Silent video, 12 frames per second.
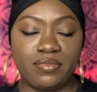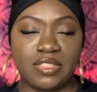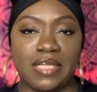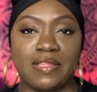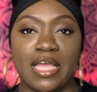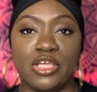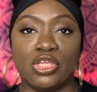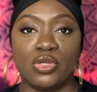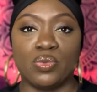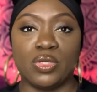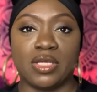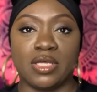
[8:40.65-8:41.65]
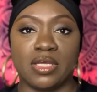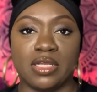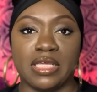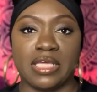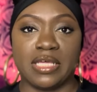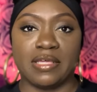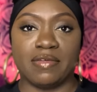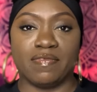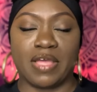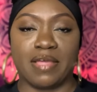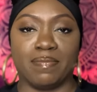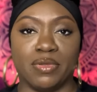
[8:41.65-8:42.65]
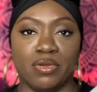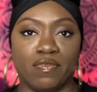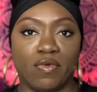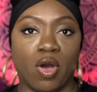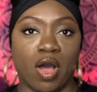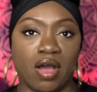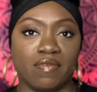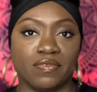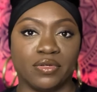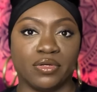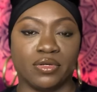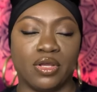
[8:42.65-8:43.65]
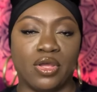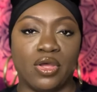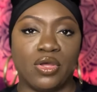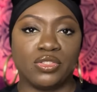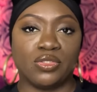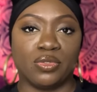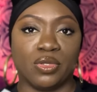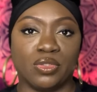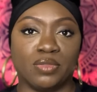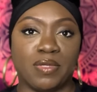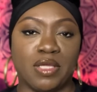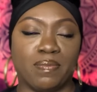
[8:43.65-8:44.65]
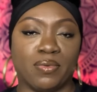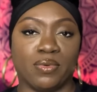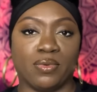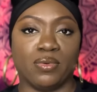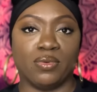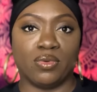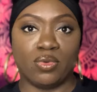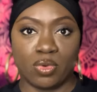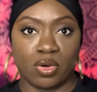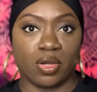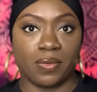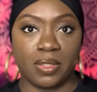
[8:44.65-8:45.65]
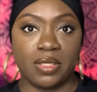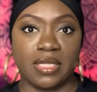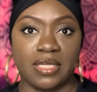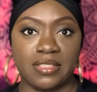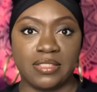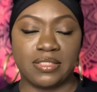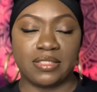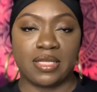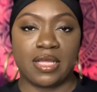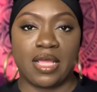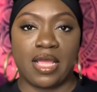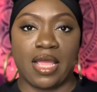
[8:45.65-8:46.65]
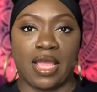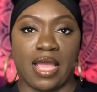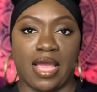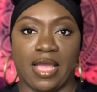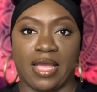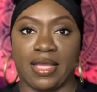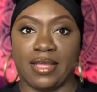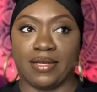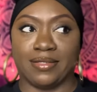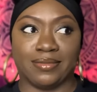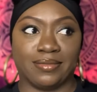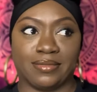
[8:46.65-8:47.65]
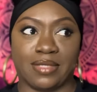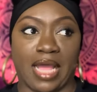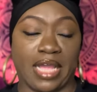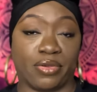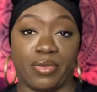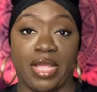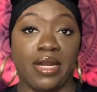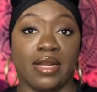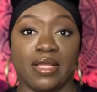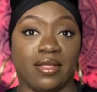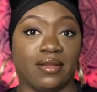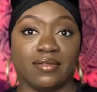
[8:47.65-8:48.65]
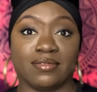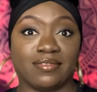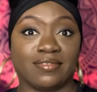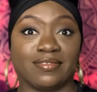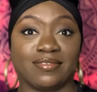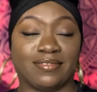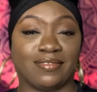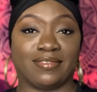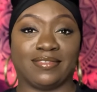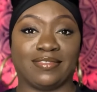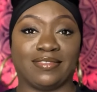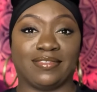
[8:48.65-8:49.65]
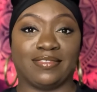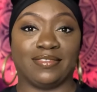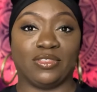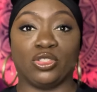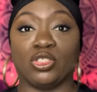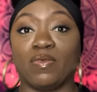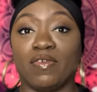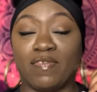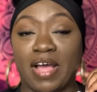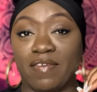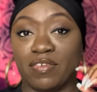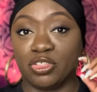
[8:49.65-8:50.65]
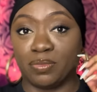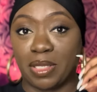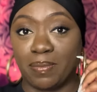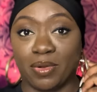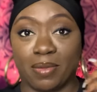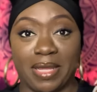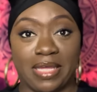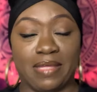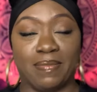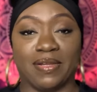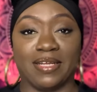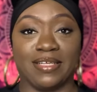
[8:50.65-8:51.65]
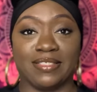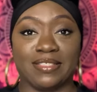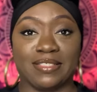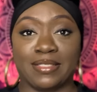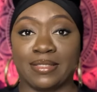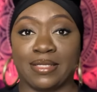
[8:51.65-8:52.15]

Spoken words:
that you could give a beautiful offer to those people who are on the list. And I created it. There's over 500 people on my email list.